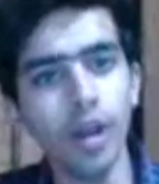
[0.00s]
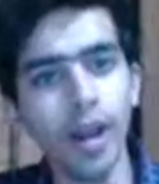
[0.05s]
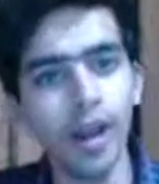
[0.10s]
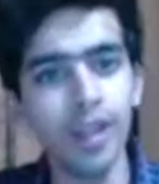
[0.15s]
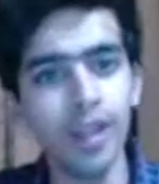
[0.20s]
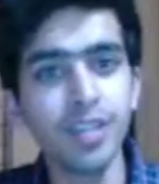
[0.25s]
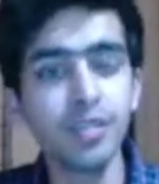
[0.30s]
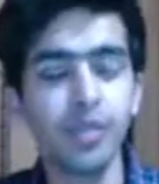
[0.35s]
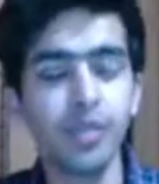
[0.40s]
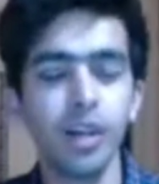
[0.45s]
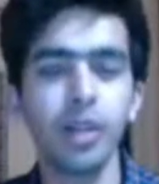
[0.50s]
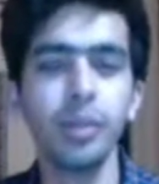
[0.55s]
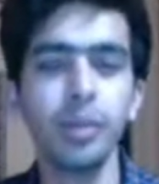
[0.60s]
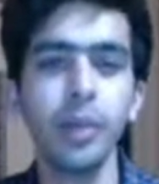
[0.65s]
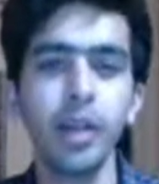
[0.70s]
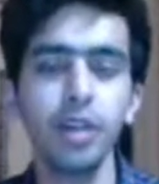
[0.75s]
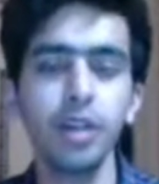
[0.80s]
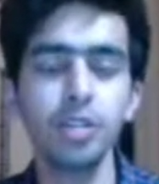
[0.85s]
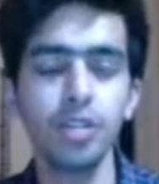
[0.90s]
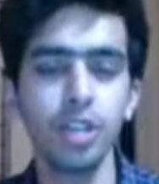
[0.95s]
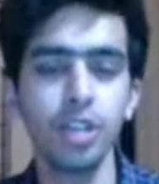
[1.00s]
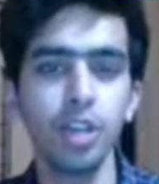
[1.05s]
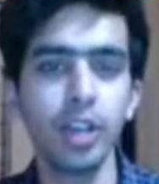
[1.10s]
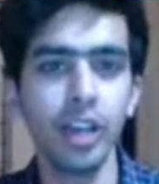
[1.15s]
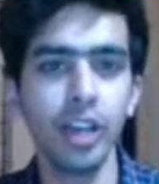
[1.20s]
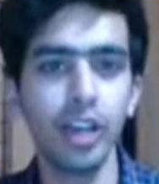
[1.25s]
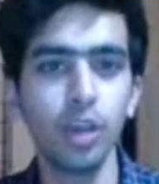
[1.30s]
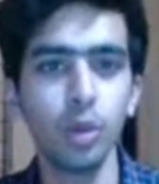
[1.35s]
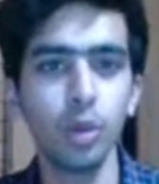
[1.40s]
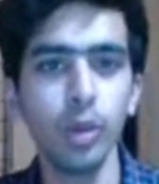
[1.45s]
guys, welcome back to channel
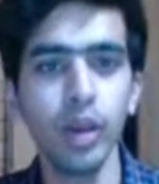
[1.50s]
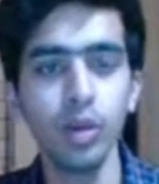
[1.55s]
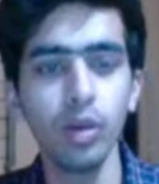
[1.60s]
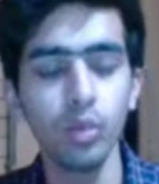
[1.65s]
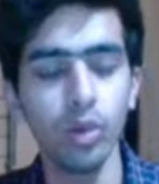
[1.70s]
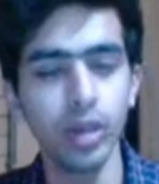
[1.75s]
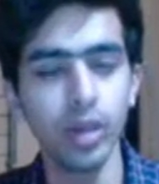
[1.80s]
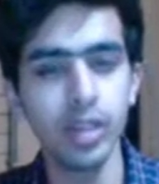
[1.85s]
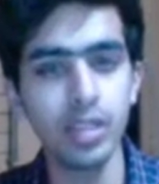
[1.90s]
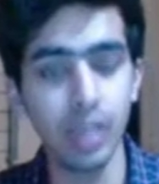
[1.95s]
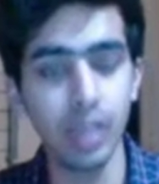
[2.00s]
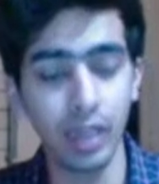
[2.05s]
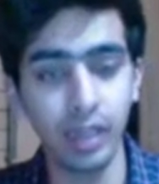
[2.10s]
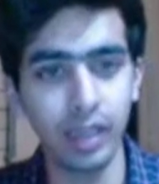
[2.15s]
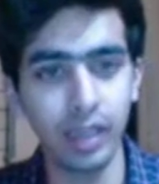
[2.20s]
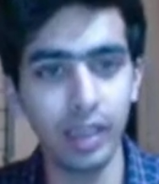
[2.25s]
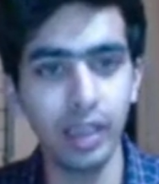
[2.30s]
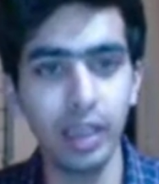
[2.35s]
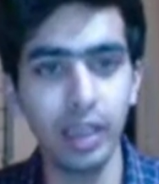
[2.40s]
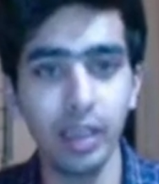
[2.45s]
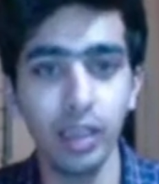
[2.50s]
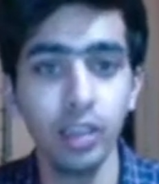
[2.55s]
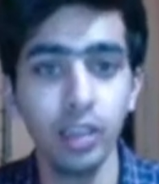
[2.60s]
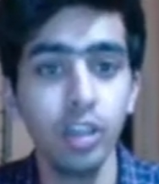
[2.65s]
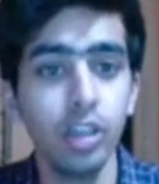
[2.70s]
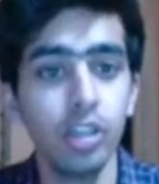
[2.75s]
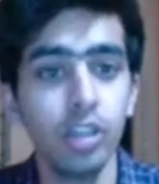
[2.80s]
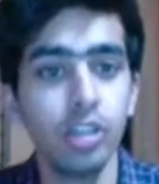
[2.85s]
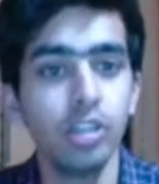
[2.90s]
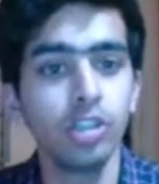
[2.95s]
Gettobyte once again.
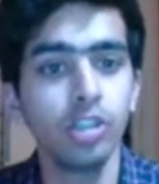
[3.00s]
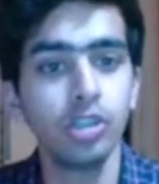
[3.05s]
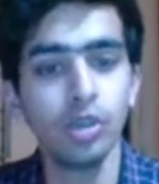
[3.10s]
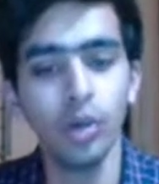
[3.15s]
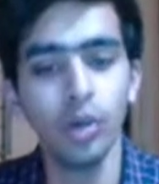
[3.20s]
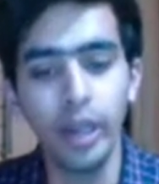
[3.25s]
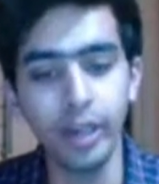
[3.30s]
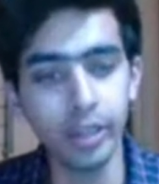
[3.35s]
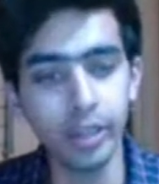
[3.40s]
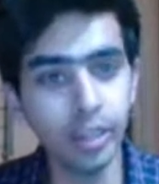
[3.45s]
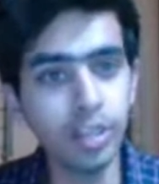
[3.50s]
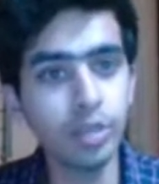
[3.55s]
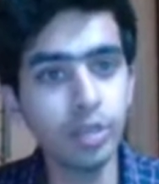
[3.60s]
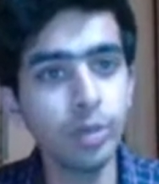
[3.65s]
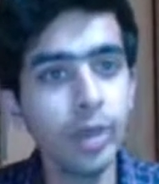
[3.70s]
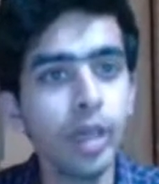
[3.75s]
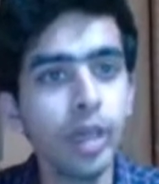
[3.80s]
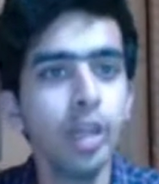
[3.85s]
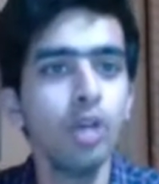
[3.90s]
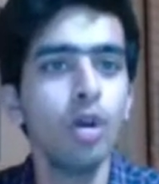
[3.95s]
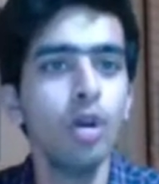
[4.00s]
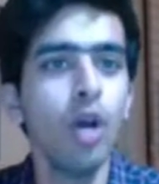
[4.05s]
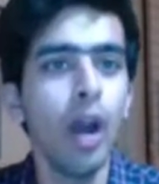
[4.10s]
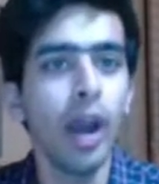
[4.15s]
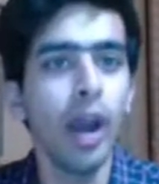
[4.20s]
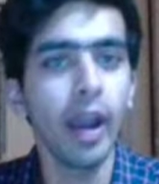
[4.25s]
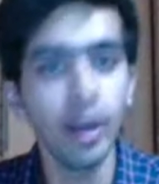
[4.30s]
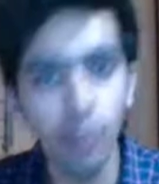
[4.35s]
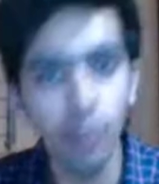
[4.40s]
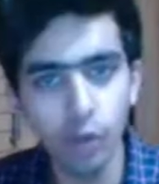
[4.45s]
So in this video,
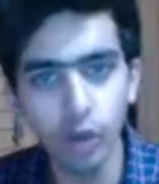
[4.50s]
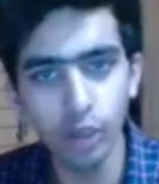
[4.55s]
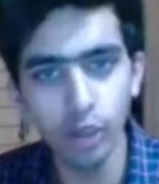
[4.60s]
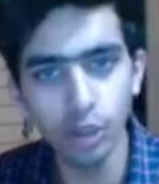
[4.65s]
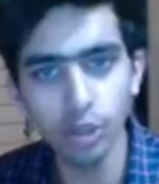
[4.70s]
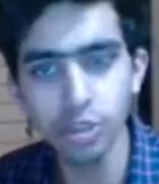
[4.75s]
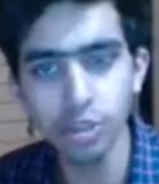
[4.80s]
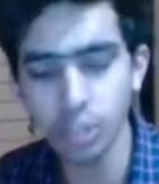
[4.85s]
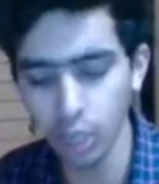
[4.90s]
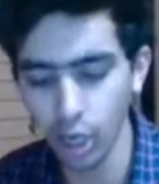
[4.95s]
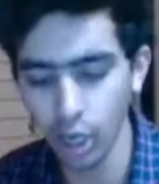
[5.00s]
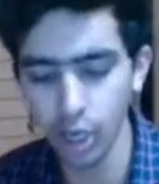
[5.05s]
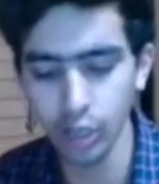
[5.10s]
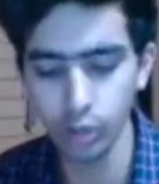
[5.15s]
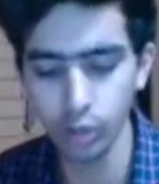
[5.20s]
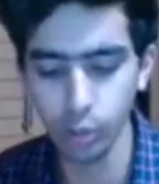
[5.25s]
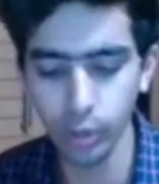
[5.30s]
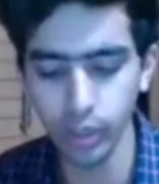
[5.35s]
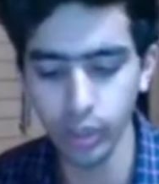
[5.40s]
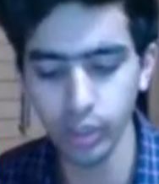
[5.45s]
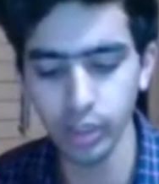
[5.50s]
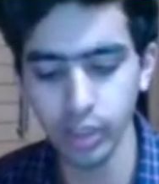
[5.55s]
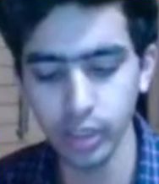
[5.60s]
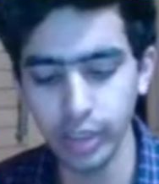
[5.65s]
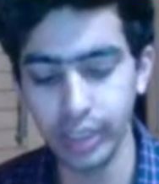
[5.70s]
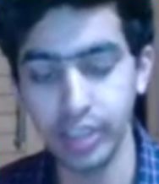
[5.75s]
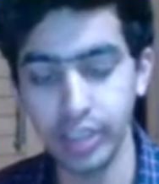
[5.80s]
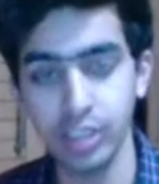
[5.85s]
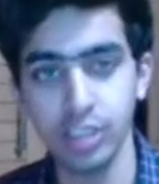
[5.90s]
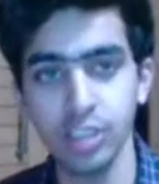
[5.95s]
I am going to start with the
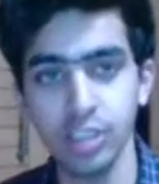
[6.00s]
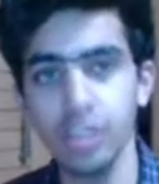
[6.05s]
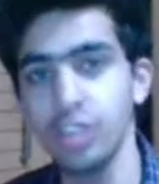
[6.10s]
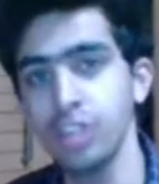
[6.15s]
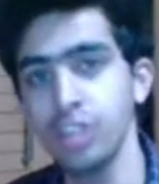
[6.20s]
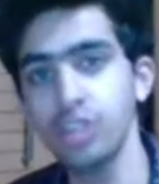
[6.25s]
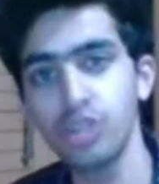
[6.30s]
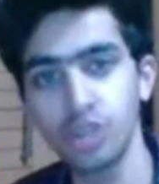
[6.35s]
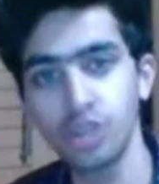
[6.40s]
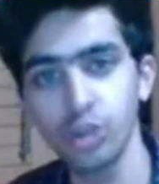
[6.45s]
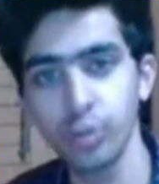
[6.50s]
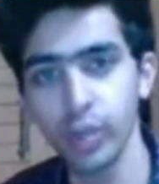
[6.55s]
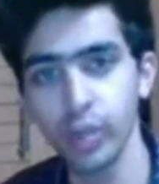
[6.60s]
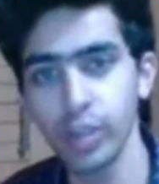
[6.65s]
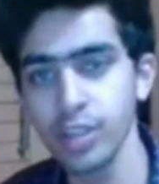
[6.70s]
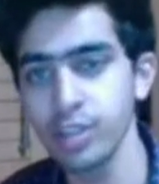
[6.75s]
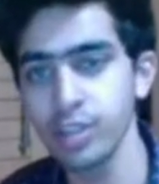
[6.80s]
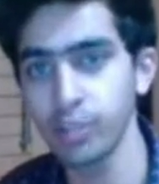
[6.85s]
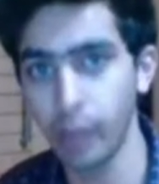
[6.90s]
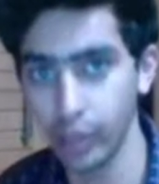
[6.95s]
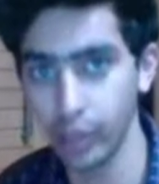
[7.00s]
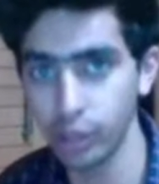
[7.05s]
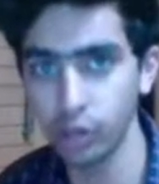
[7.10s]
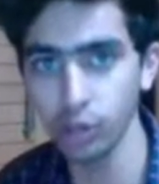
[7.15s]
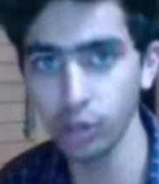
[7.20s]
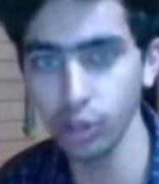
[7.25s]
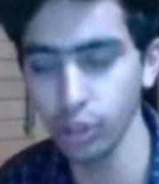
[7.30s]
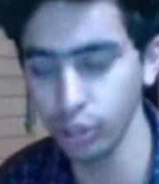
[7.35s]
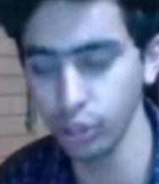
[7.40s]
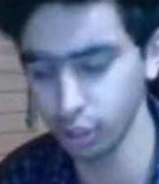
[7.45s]
Texas Instruments
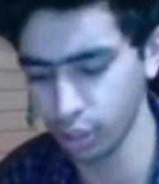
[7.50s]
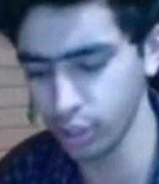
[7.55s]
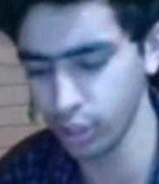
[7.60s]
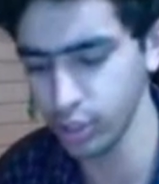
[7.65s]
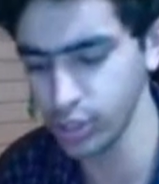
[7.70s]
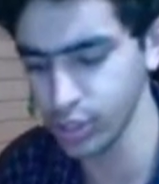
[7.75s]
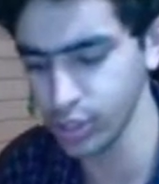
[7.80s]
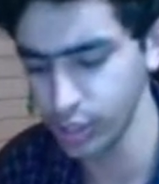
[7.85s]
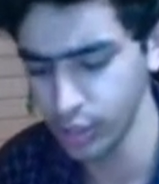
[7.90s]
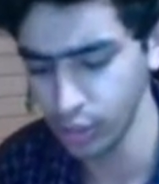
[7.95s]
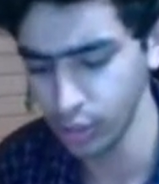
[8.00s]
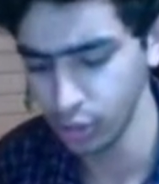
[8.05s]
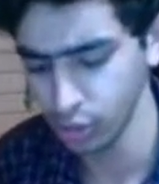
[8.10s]
microcontrollers.